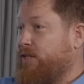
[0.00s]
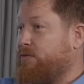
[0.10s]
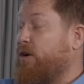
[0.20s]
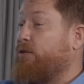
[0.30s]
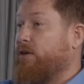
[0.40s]

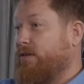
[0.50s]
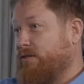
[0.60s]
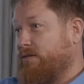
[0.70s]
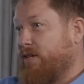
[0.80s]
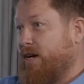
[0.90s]
this migration
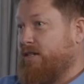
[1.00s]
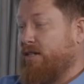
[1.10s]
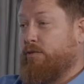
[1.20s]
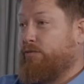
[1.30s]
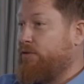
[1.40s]
to
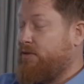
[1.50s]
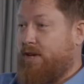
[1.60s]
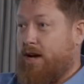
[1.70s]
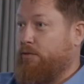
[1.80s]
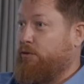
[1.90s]
SkyTeam? The first
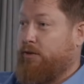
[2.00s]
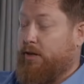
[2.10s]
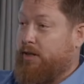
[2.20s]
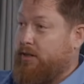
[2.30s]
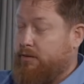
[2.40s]
time you've
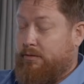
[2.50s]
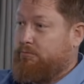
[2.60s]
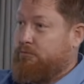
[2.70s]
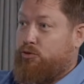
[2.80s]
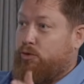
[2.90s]
done it in
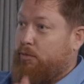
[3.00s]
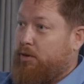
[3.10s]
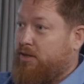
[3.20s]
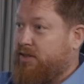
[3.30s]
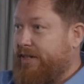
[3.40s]
20
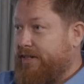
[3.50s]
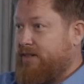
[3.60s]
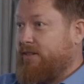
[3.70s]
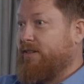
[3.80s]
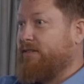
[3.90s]
plus years,
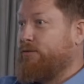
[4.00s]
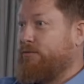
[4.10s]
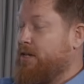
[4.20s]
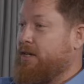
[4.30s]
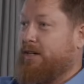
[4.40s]

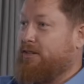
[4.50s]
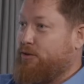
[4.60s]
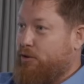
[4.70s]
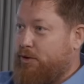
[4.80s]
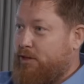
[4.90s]
so it's a
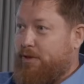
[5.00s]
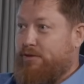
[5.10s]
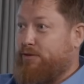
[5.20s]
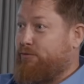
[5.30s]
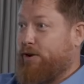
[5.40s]
new
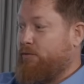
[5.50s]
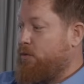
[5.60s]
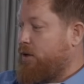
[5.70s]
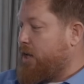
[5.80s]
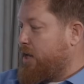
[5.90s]
experience for
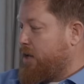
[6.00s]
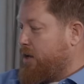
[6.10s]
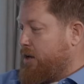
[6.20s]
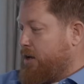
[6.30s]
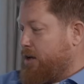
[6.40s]
everyone.
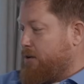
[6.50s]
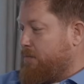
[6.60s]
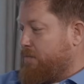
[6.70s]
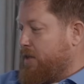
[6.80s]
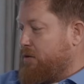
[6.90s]

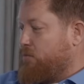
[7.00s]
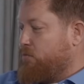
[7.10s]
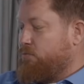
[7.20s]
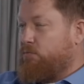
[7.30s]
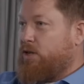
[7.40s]

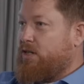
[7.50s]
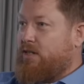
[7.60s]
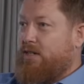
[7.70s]
What is